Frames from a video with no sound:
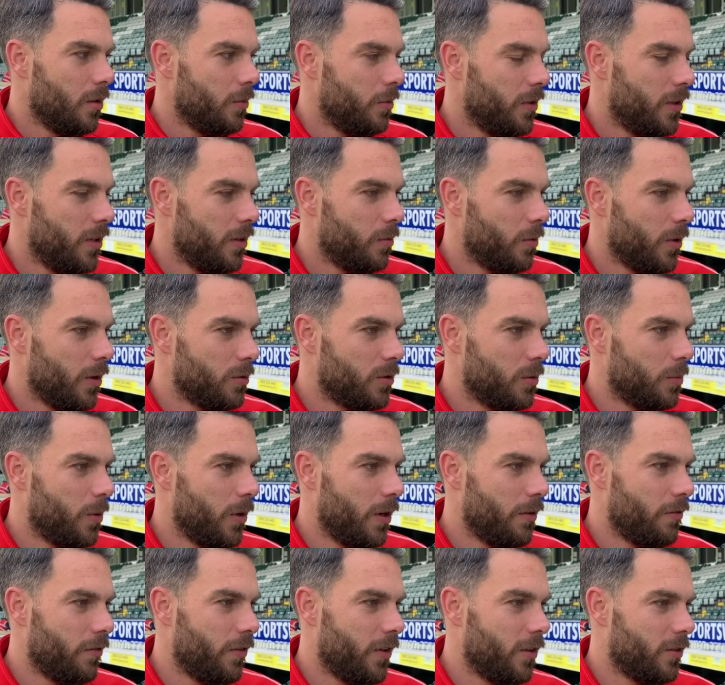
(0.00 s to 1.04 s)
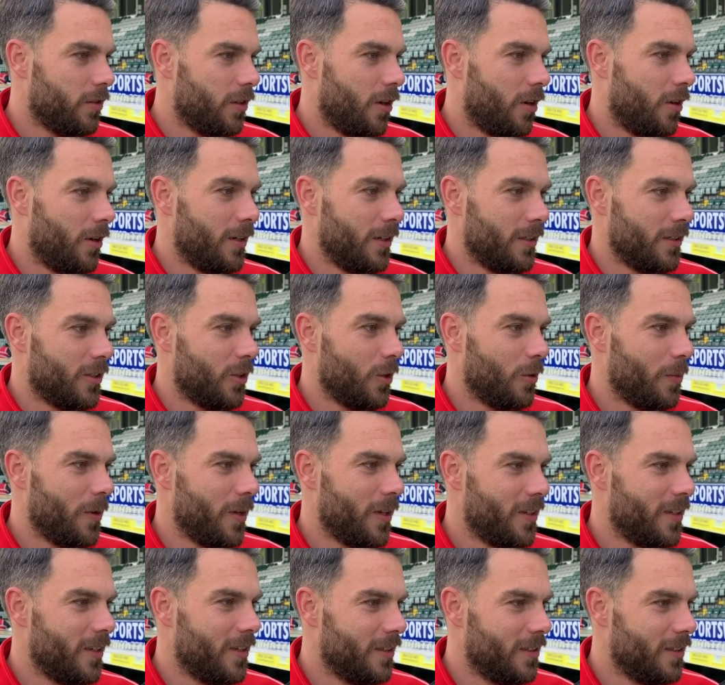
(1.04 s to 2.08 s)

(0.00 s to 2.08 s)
we did well to put everything on the line to stop it.